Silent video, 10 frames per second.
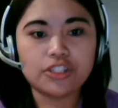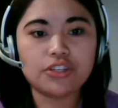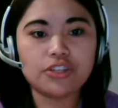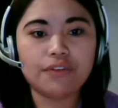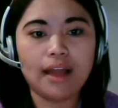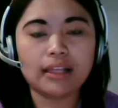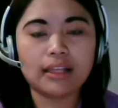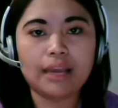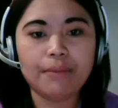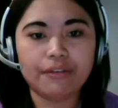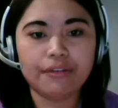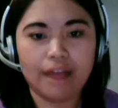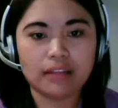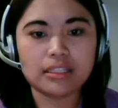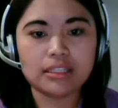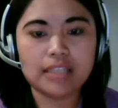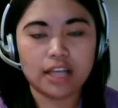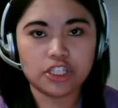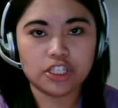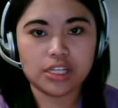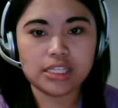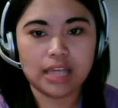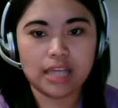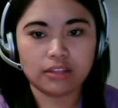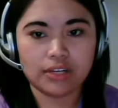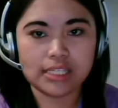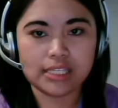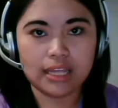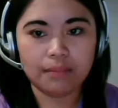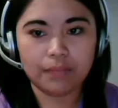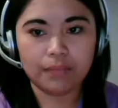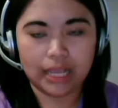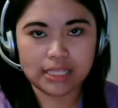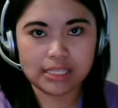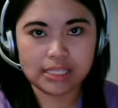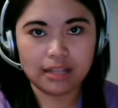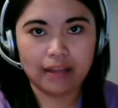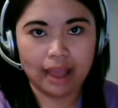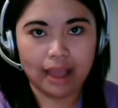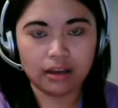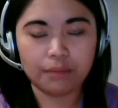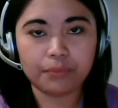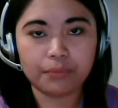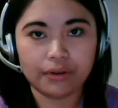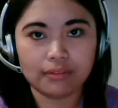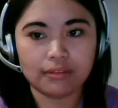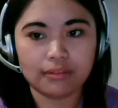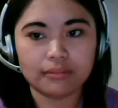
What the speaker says: to run immigrant detention centers in place like Perth.